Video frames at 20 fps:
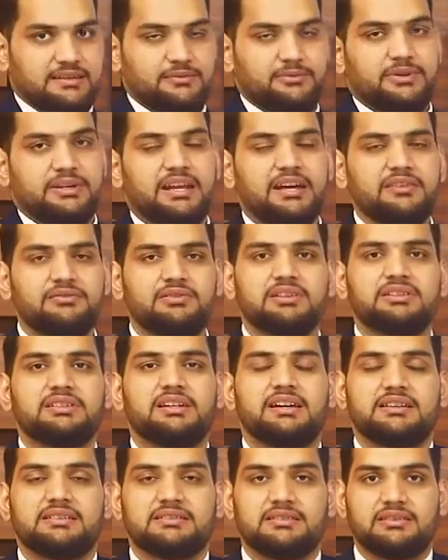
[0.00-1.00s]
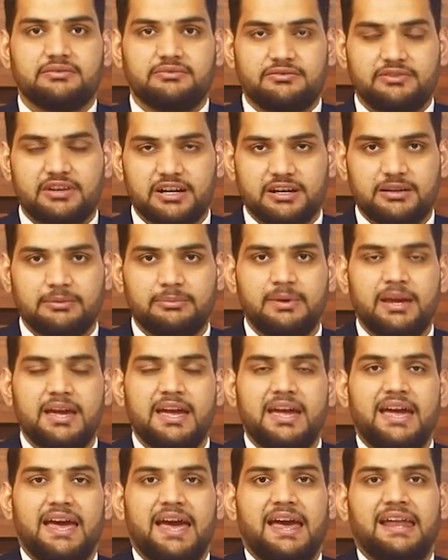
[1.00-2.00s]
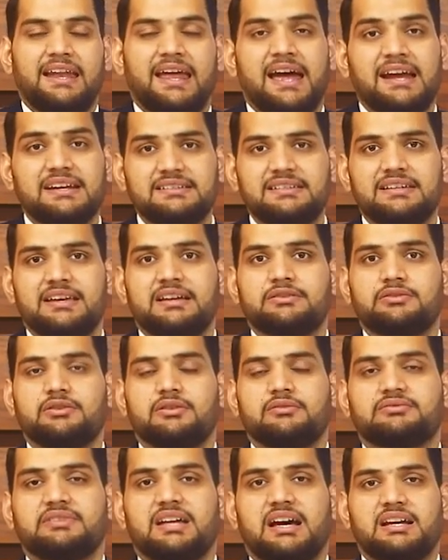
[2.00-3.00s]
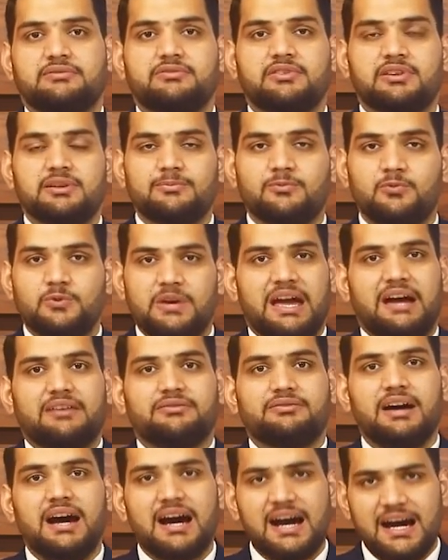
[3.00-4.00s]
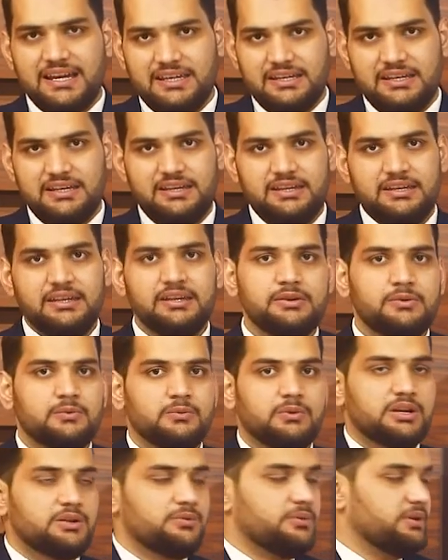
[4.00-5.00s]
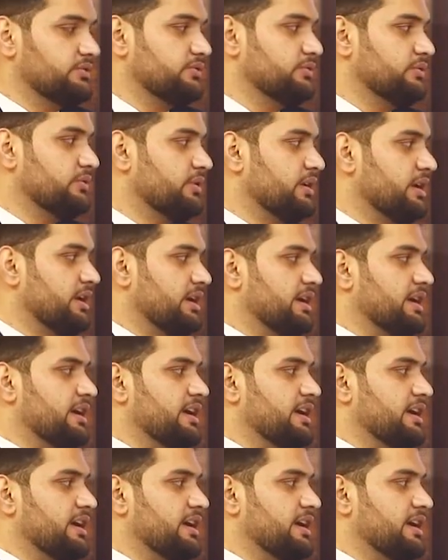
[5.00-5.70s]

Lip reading: whenever there is a verb, and at the end of that verb we have IE, what do?